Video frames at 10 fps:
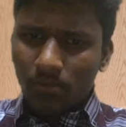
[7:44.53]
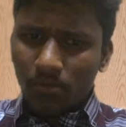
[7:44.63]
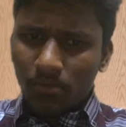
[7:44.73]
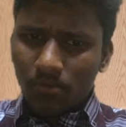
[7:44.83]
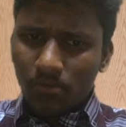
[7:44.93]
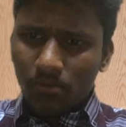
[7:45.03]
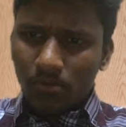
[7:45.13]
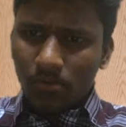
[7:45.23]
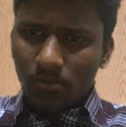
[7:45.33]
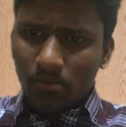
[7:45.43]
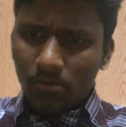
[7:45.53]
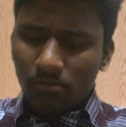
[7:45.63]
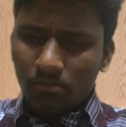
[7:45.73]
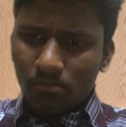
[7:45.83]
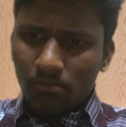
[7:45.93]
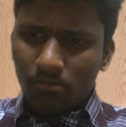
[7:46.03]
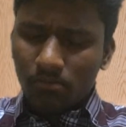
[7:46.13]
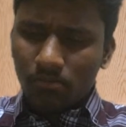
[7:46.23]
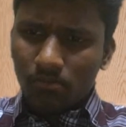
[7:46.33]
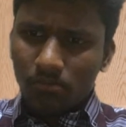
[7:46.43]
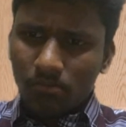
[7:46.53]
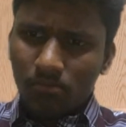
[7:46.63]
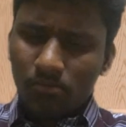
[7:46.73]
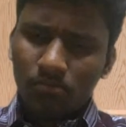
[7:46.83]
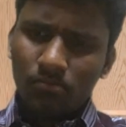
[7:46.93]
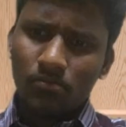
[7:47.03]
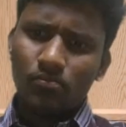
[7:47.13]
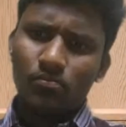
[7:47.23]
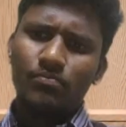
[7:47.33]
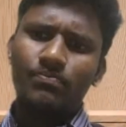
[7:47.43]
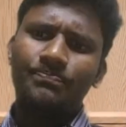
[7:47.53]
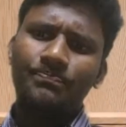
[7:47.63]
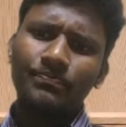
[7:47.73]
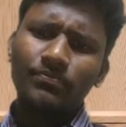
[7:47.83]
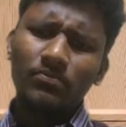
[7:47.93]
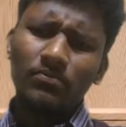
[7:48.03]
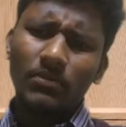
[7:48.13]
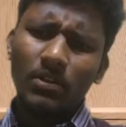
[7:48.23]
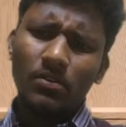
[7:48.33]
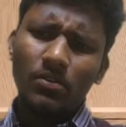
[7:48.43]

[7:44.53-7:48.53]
[no speech]